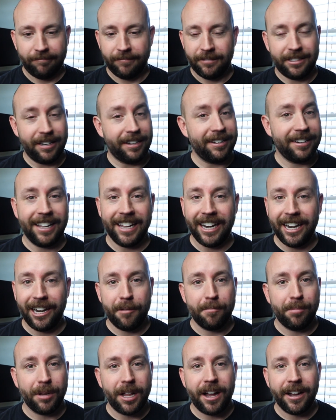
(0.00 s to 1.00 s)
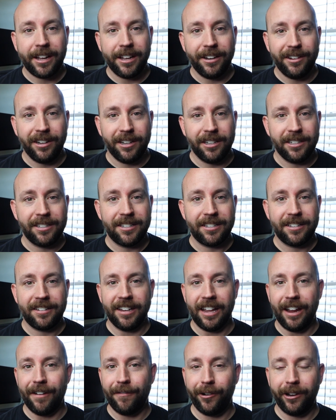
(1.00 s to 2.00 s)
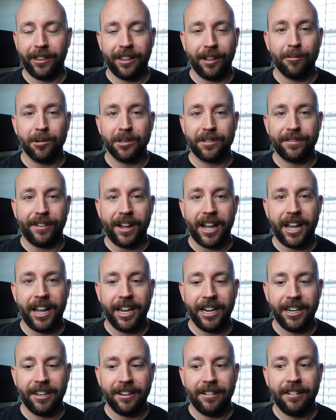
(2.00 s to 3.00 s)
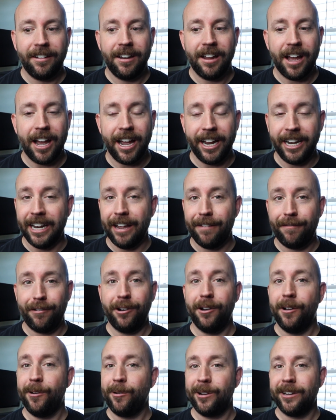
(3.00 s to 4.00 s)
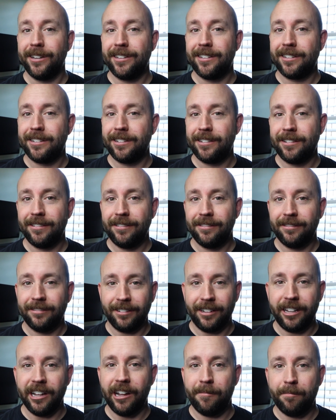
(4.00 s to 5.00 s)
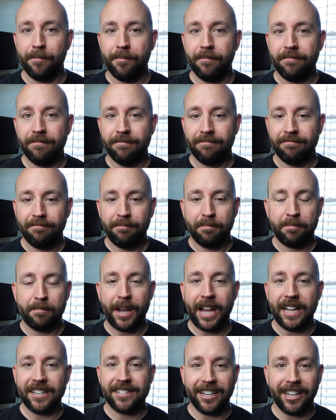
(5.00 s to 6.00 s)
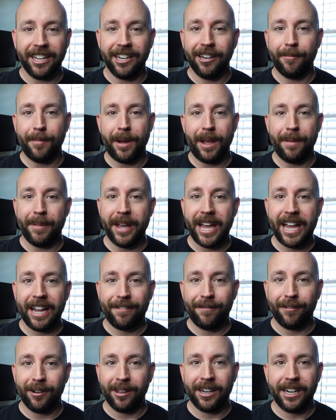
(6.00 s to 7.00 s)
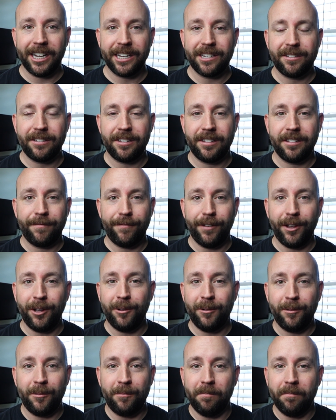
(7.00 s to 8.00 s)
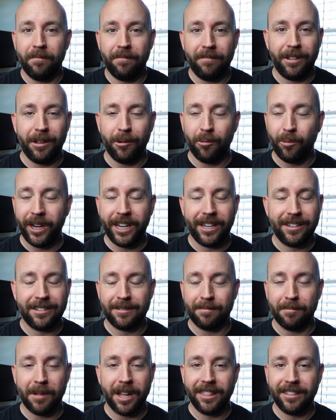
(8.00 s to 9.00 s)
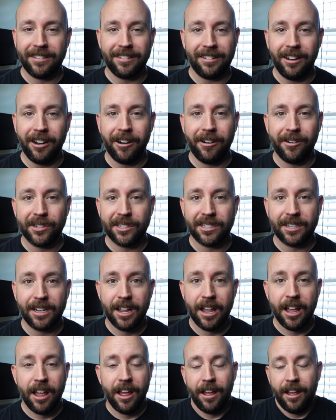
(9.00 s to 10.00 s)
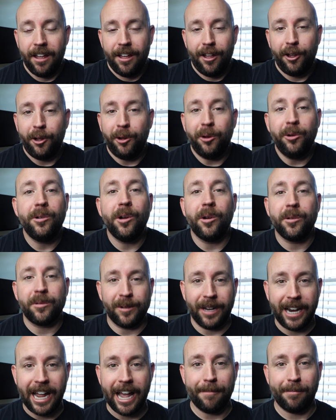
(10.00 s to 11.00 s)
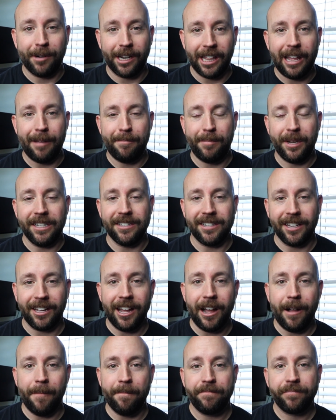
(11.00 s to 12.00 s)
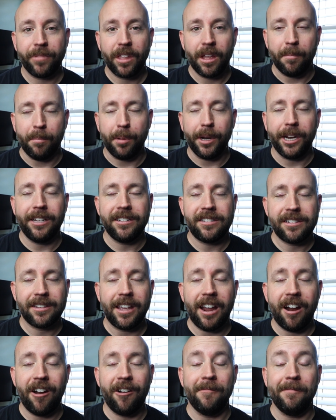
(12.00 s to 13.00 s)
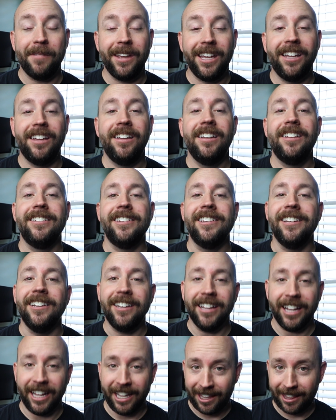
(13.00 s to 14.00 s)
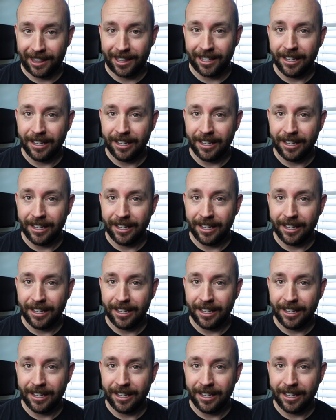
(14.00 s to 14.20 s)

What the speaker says: Didn't get any blockages. Everything was fine. I never noticed gum passing into my bag for the next few weeks, months, years. Who knows what happened to that piece of gum, but it scared me to death.